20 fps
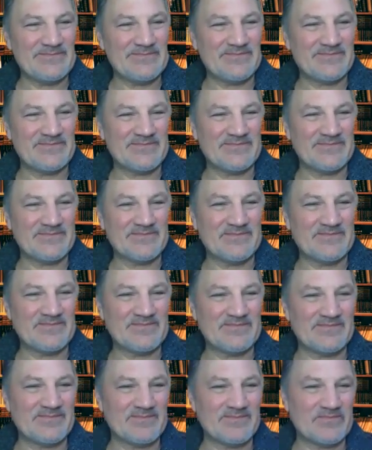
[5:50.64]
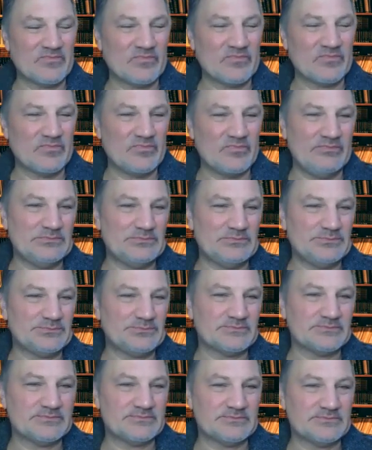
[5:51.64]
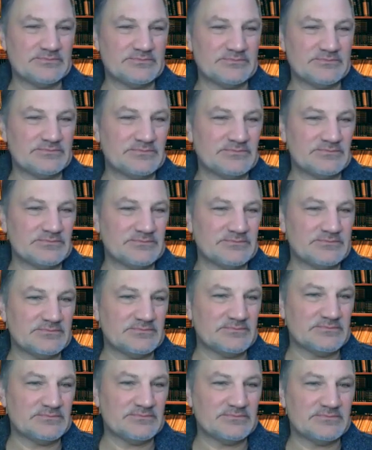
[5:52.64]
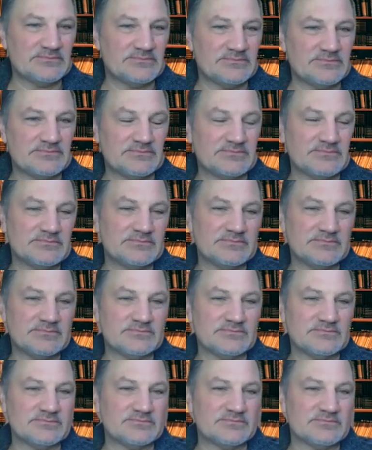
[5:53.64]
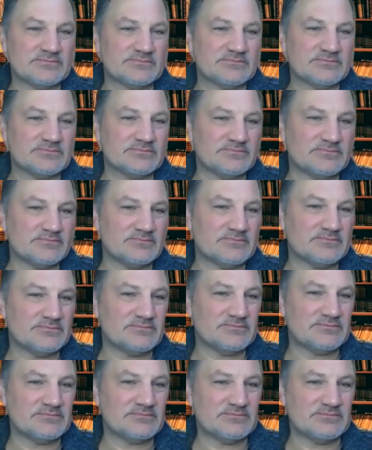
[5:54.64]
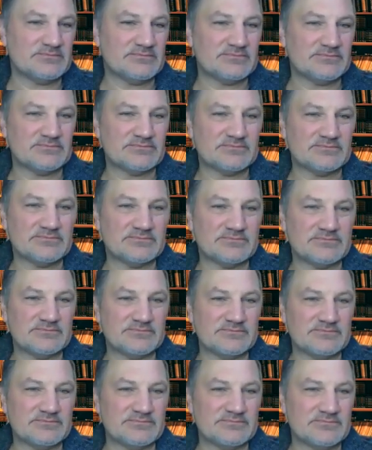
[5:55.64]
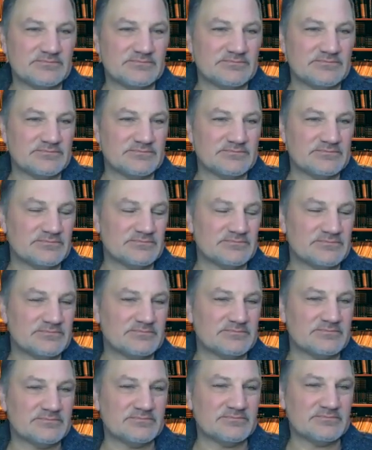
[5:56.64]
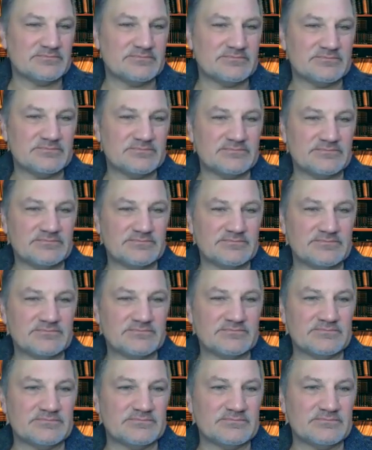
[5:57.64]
(not speaking)